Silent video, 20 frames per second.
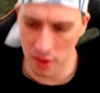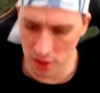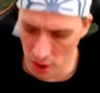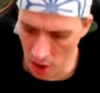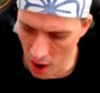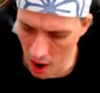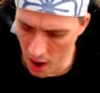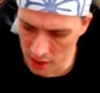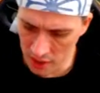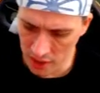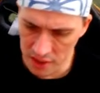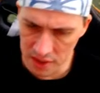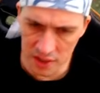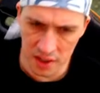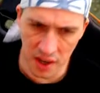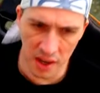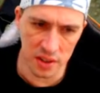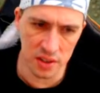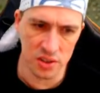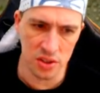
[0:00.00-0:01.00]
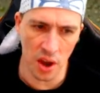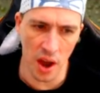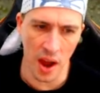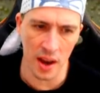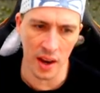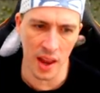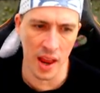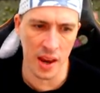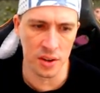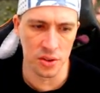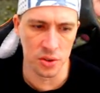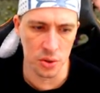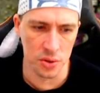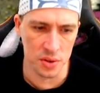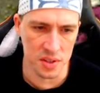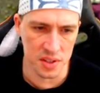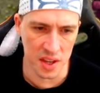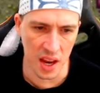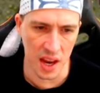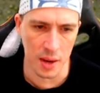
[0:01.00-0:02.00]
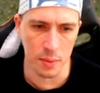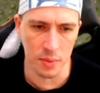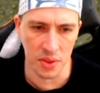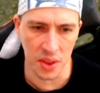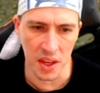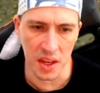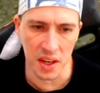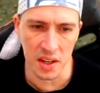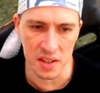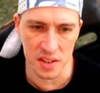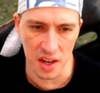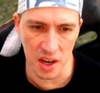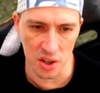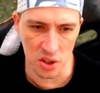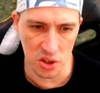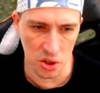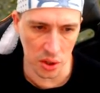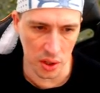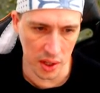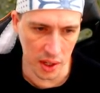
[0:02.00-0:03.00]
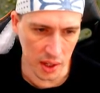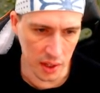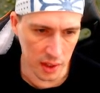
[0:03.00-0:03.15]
island and Thailand do the same thing, essentially.